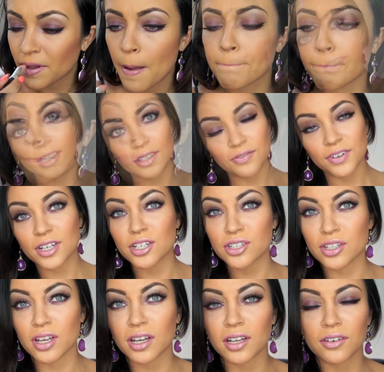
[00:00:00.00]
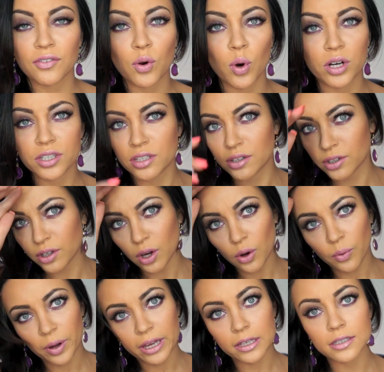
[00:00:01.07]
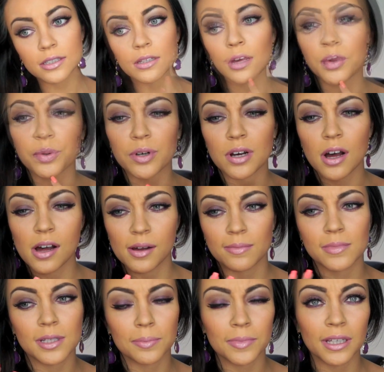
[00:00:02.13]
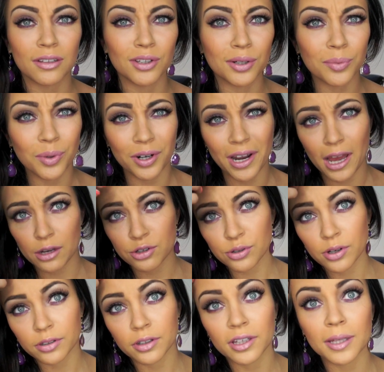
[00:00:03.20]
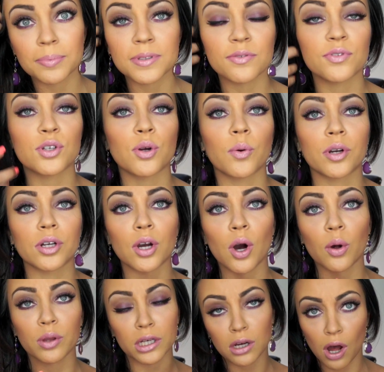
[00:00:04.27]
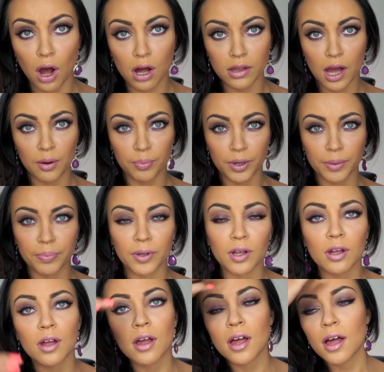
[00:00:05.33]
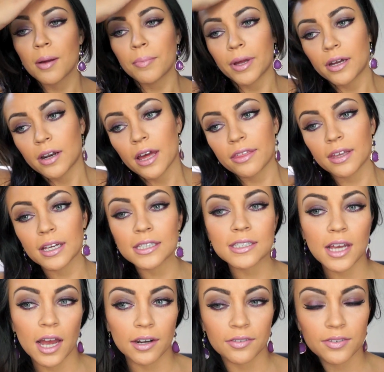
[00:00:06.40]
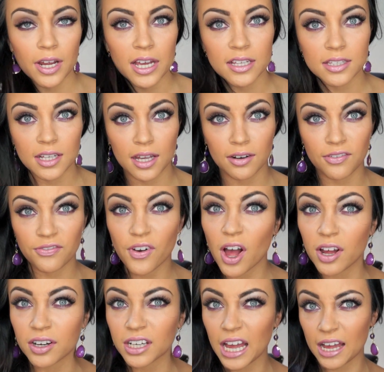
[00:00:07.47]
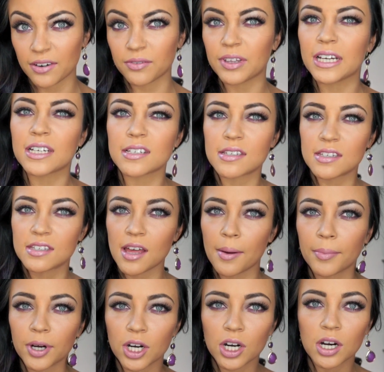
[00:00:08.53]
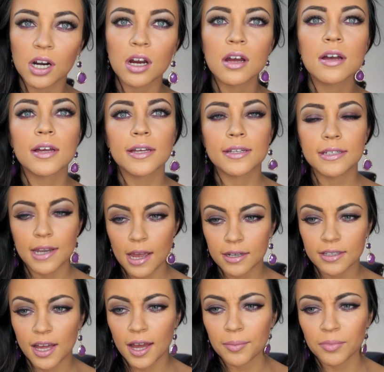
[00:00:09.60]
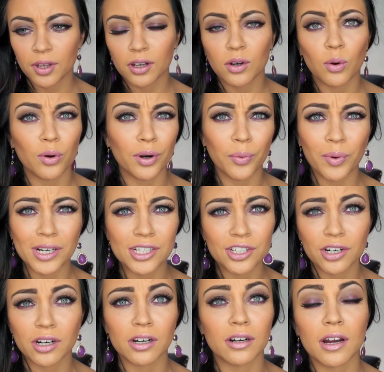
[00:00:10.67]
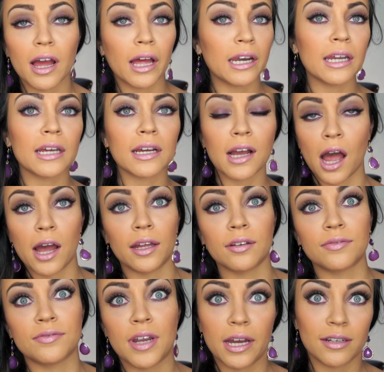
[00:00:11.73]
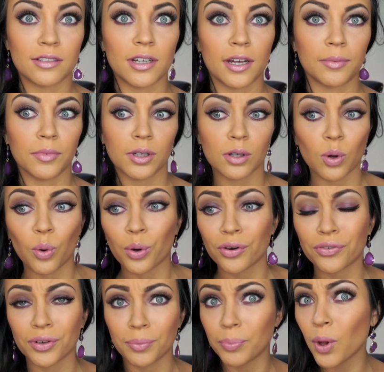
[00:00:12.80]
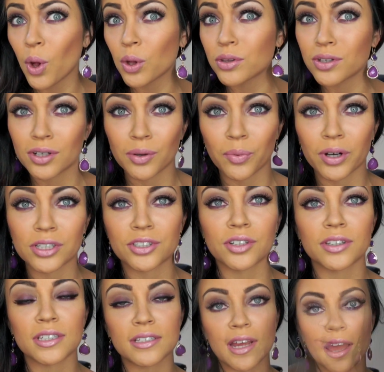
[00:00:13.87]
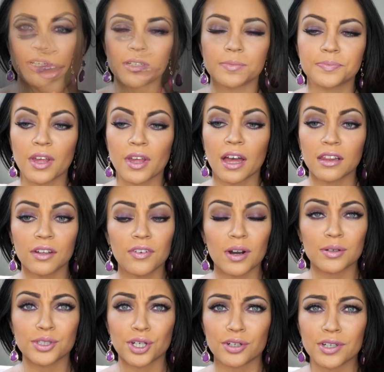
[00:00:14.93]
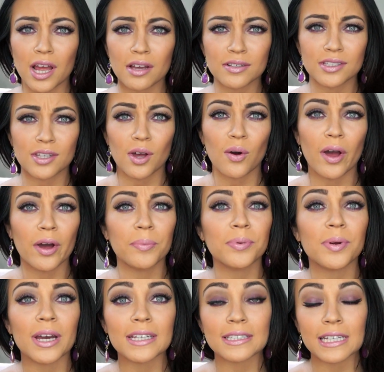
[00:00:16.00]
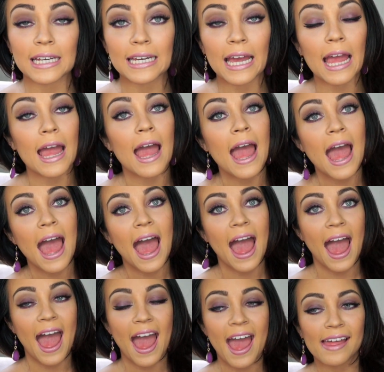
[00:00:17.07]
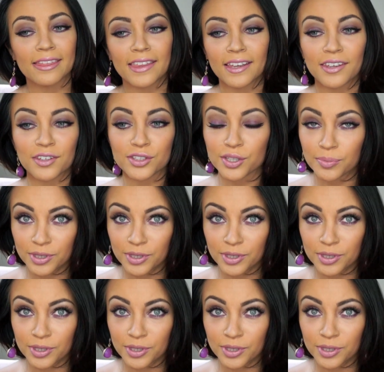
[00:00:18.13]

That's the finished look, and of course you could always do um, something a little more natural on the lips if you don't want to go like all out purple, but I think it's kind of nice and fun, kind of like a summer nighttime look or a winter, any kind of nighttime look, or if you're bold, you can wear it during the day. I love how it turned out. So I hope you guys like it and thank you so